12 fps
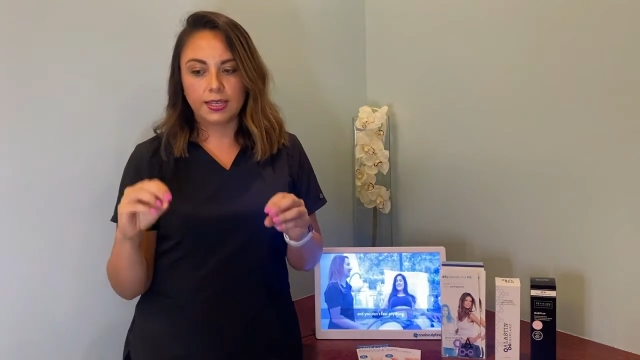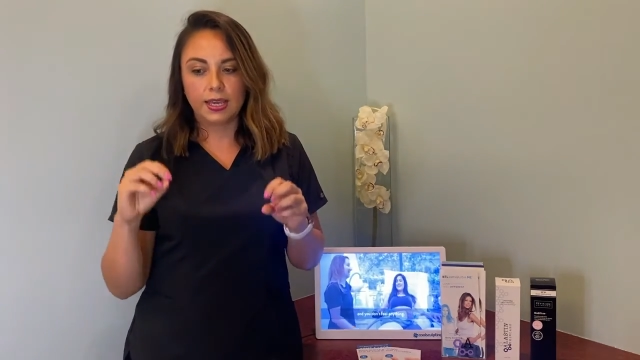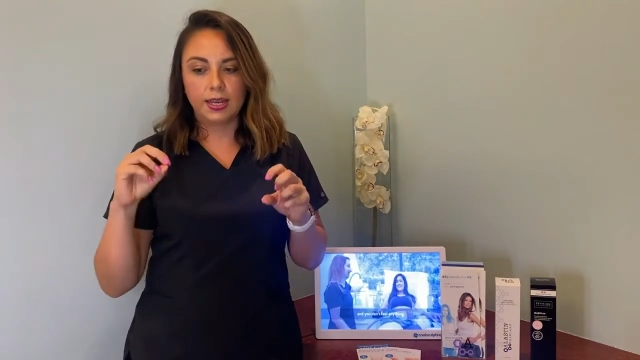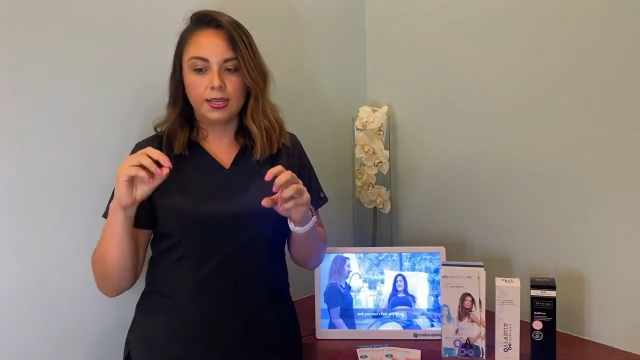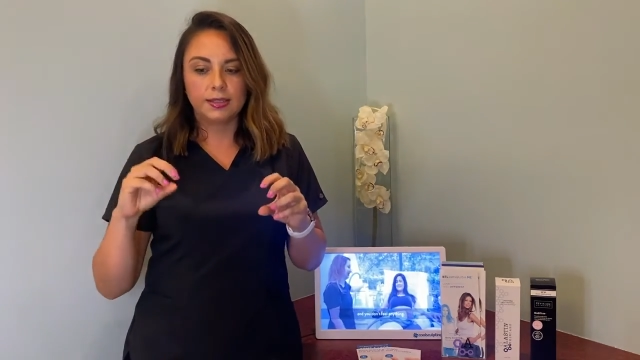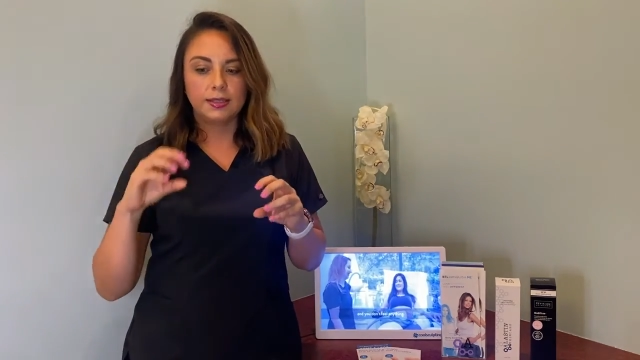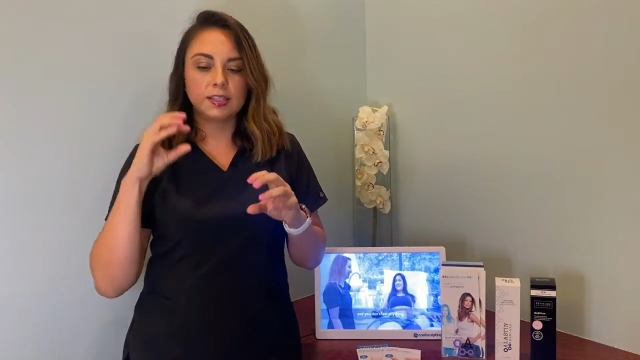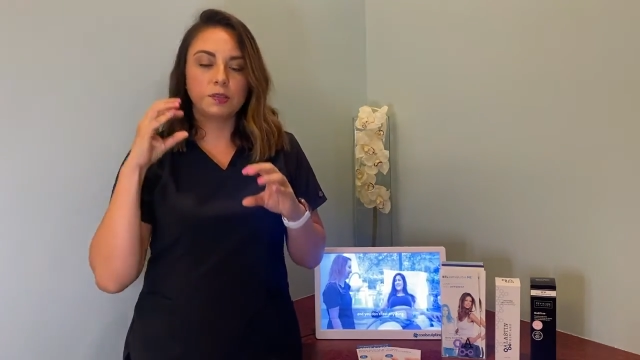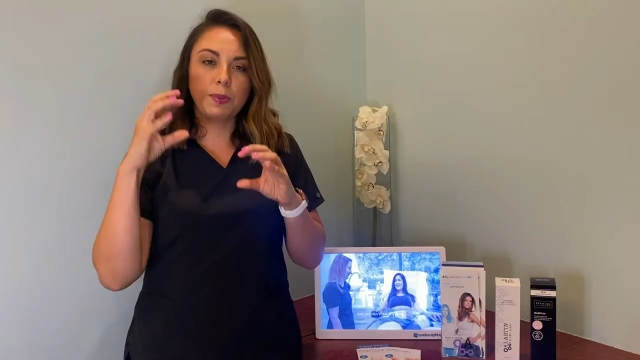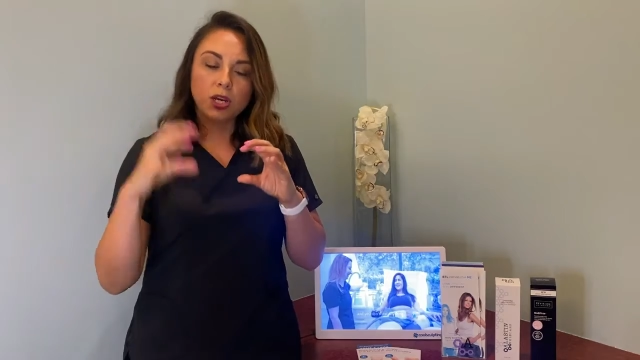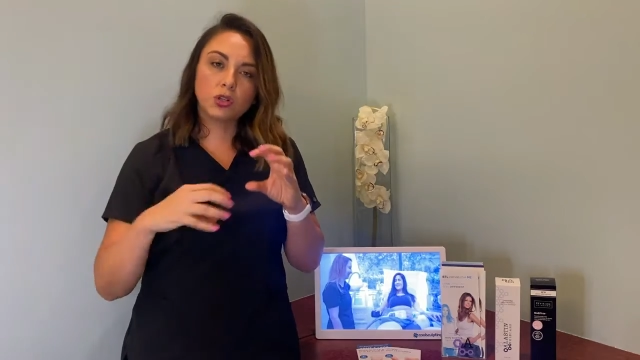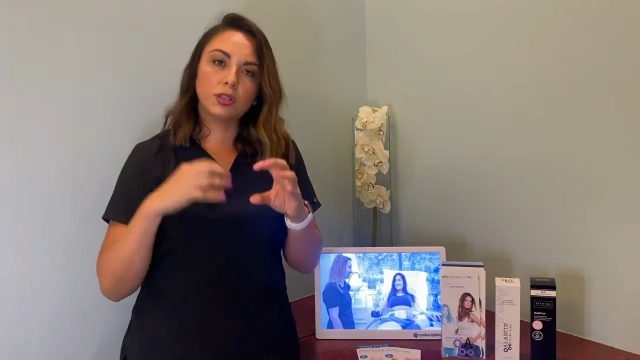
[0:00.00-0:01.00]
it is a
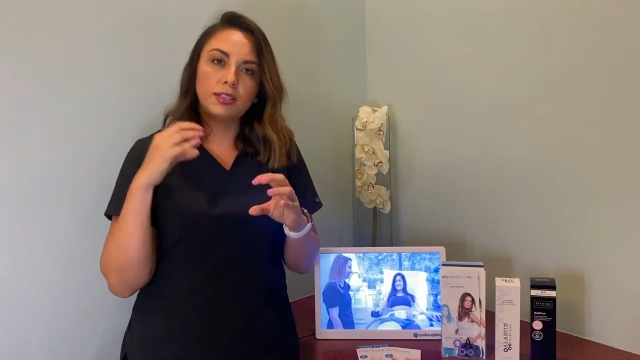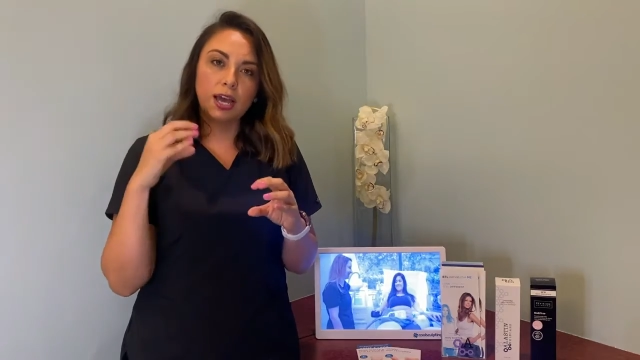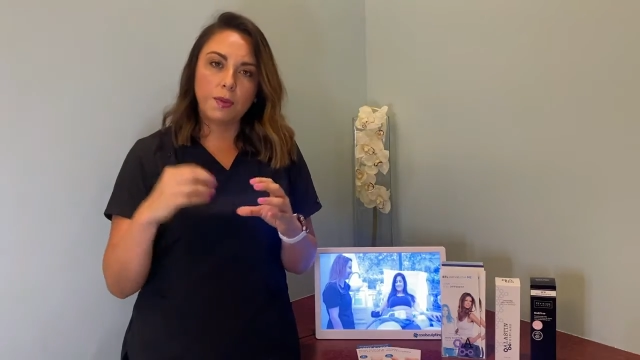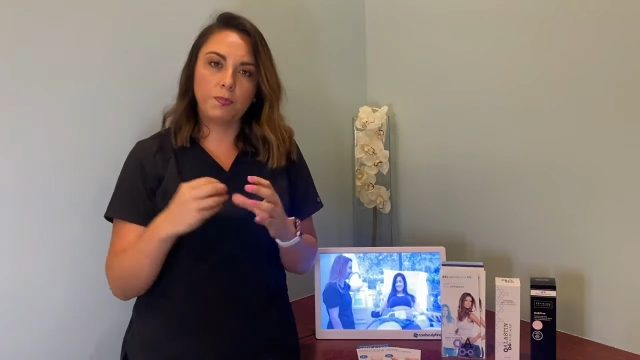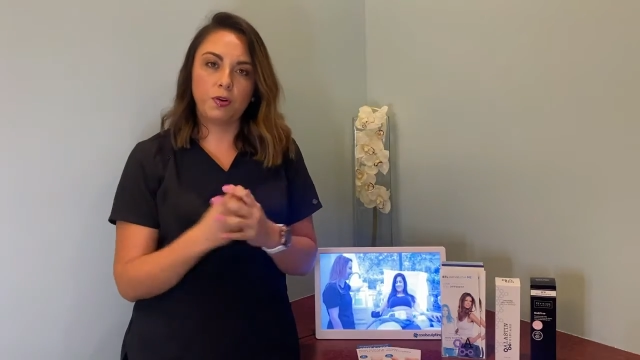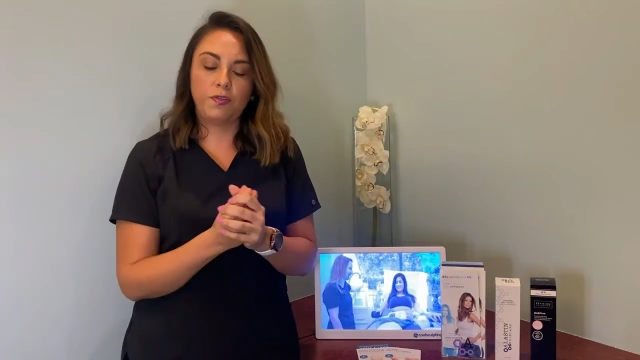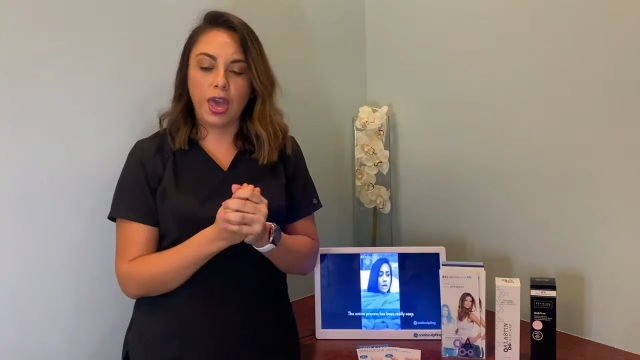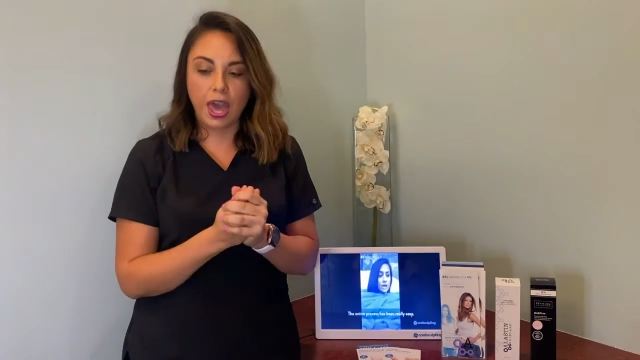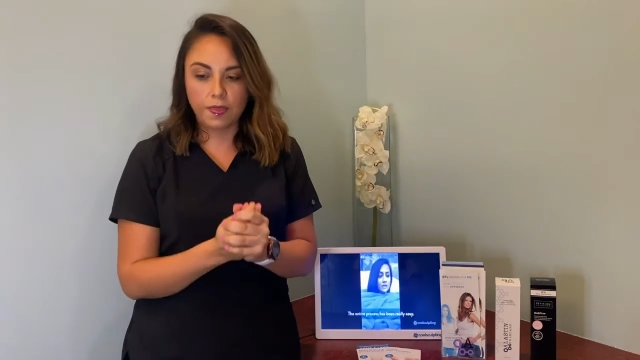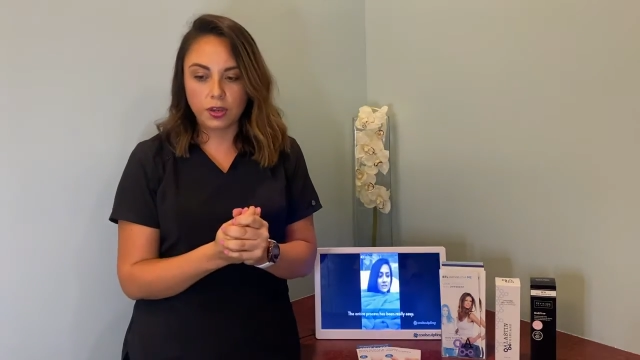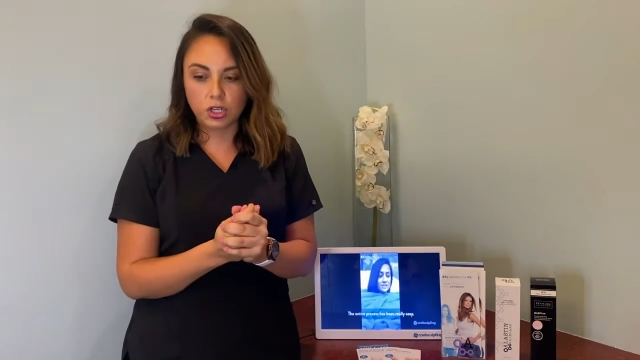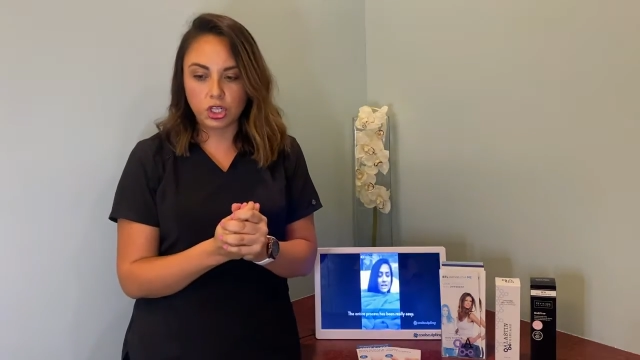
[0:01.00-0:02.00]
special type of
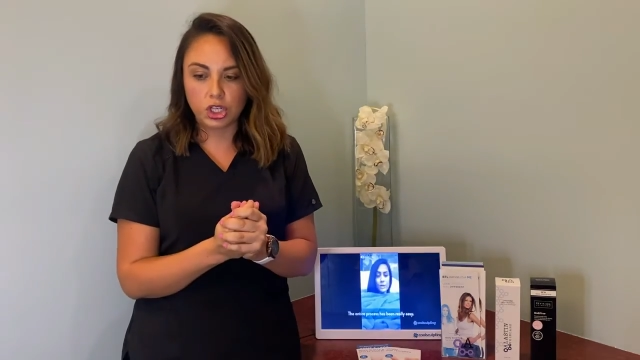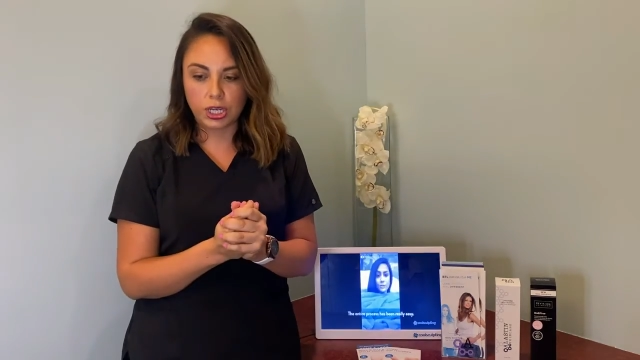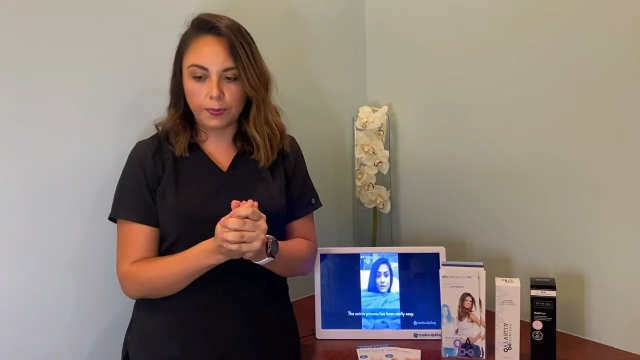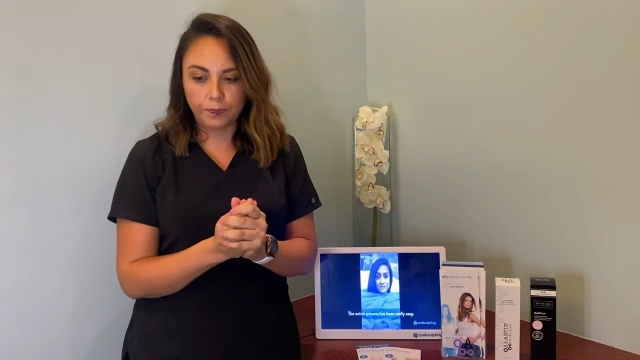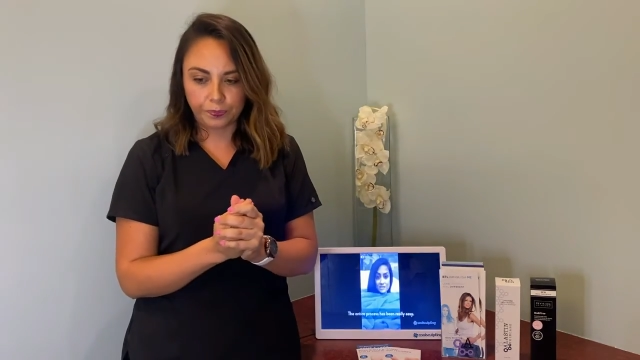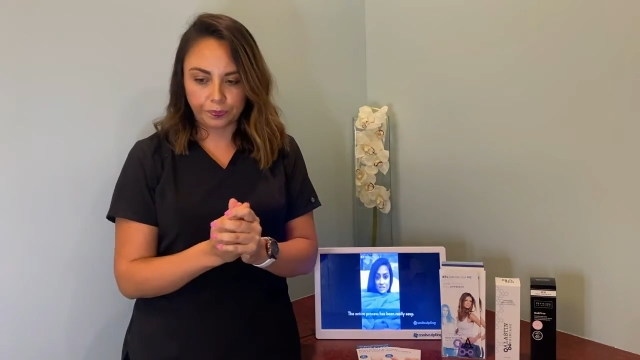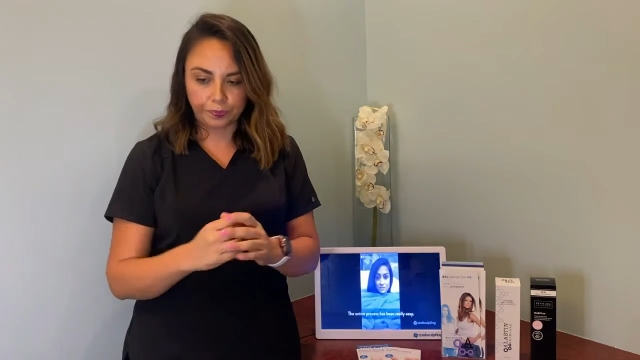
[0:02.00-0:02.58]
energy